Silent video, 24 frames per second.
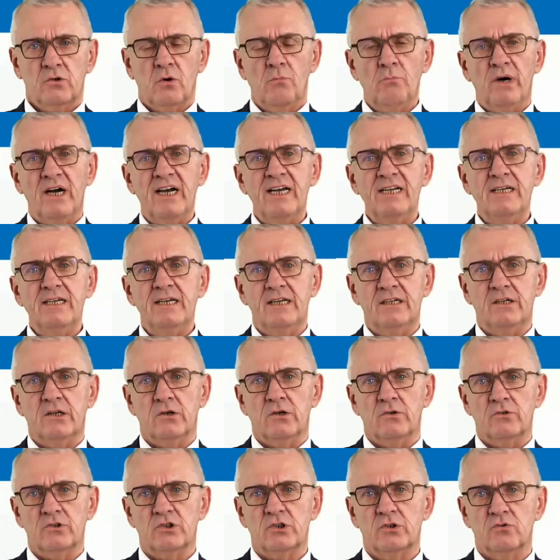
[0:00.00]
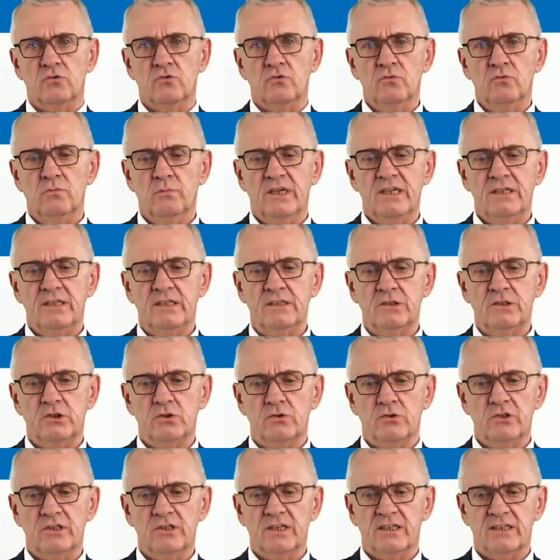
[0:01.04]
Combining those two, making
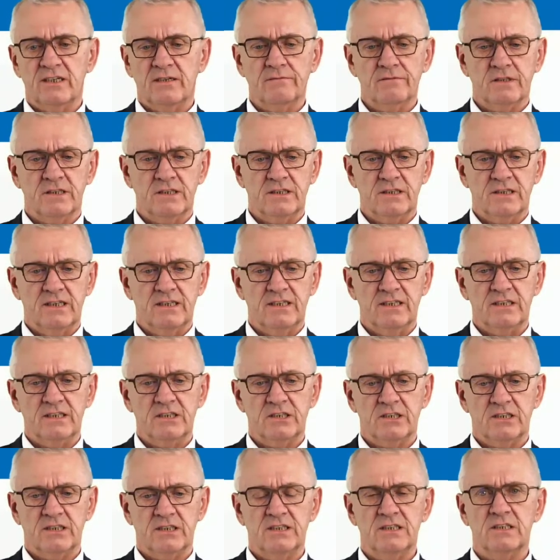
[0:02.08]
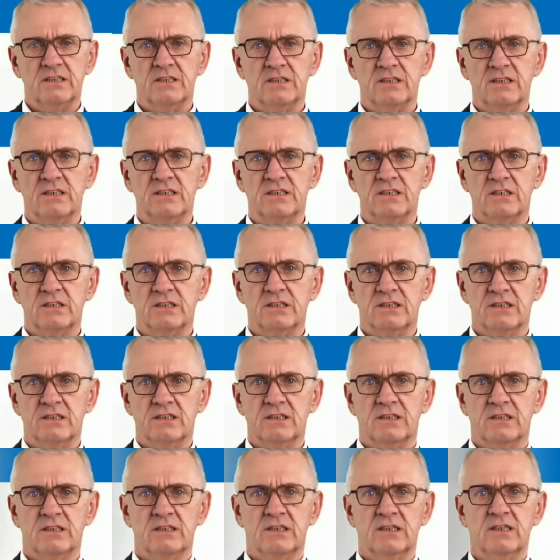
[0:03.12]
sure that everything is
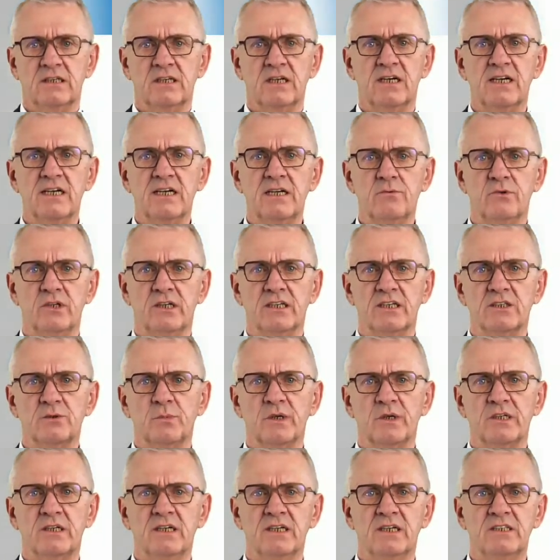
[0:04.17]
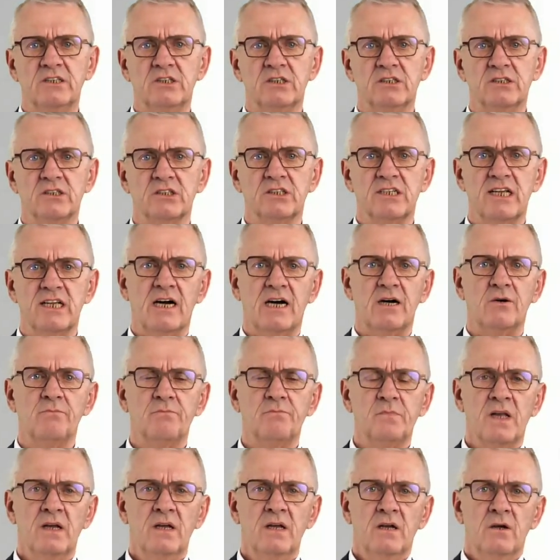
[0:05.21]
in line with expectations.
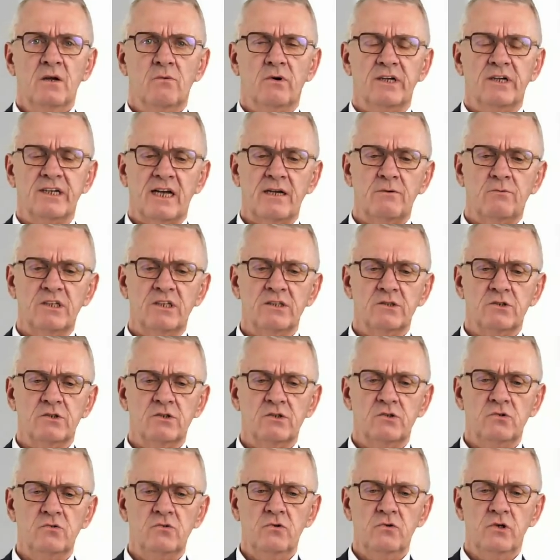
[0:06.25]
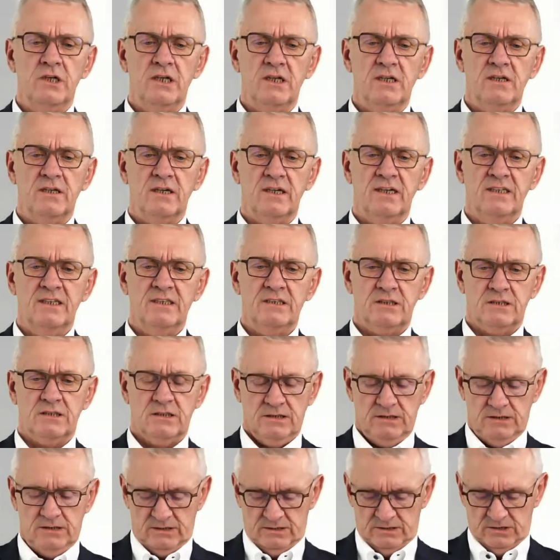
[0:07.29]
Now, what I want to do here
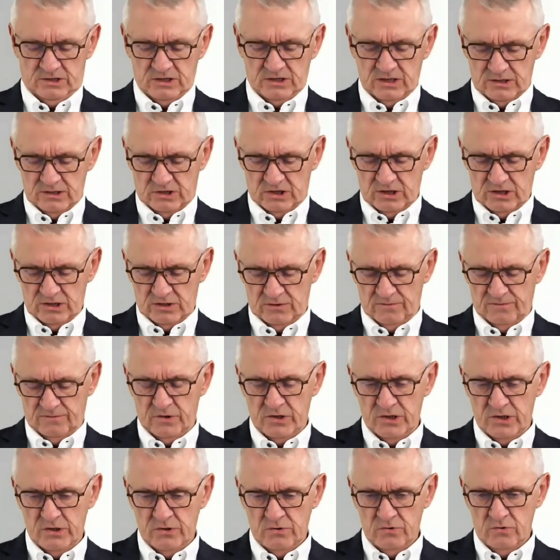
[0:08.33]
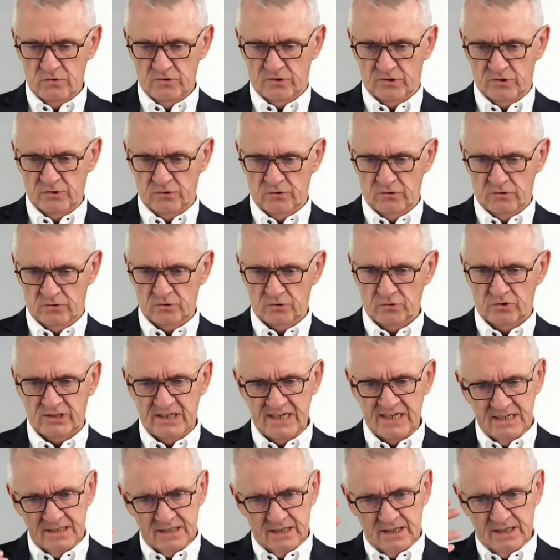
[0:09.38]
is just for you to
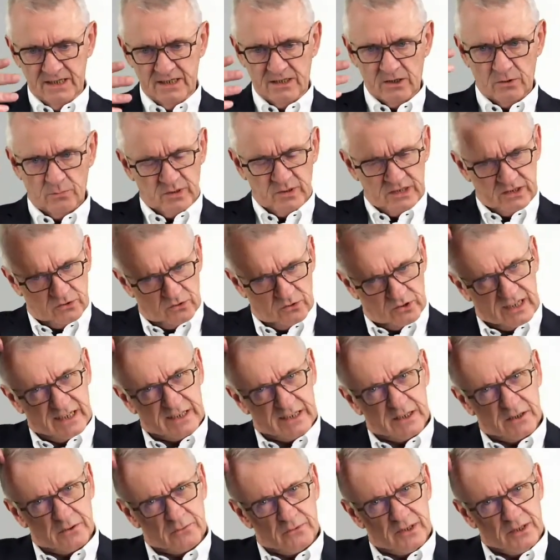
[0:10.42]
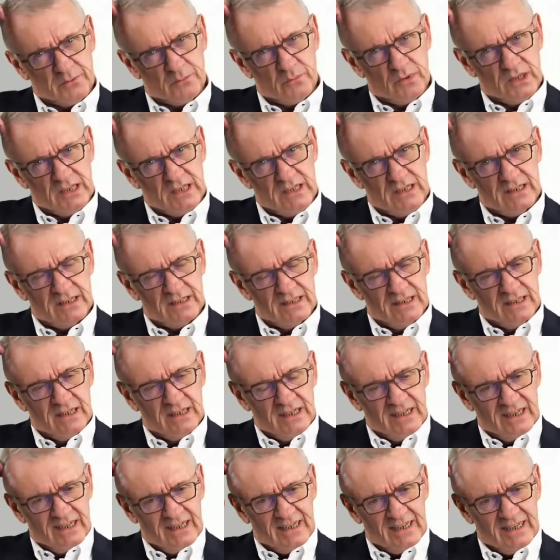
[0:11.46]
think a little bit together with me
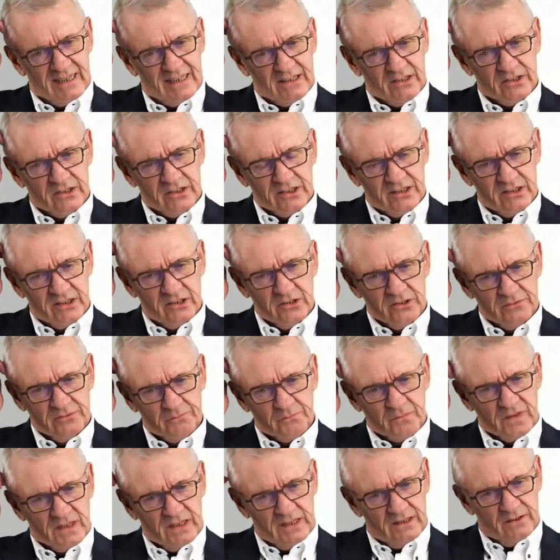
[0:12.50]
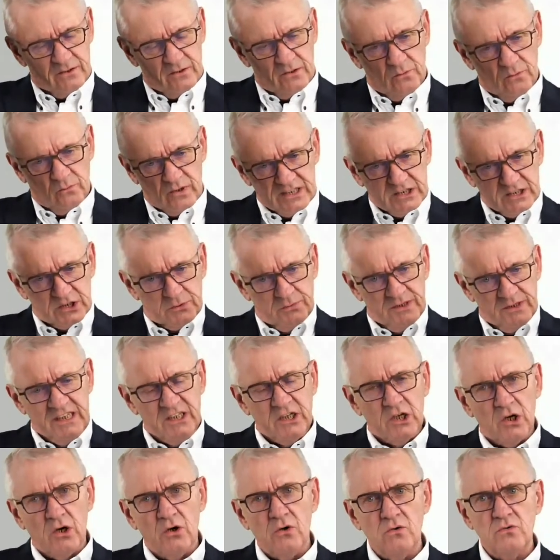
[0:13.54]
on once we
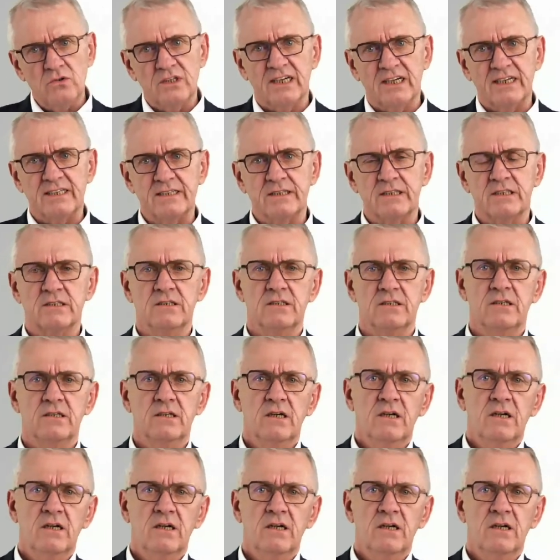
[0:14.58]
know that,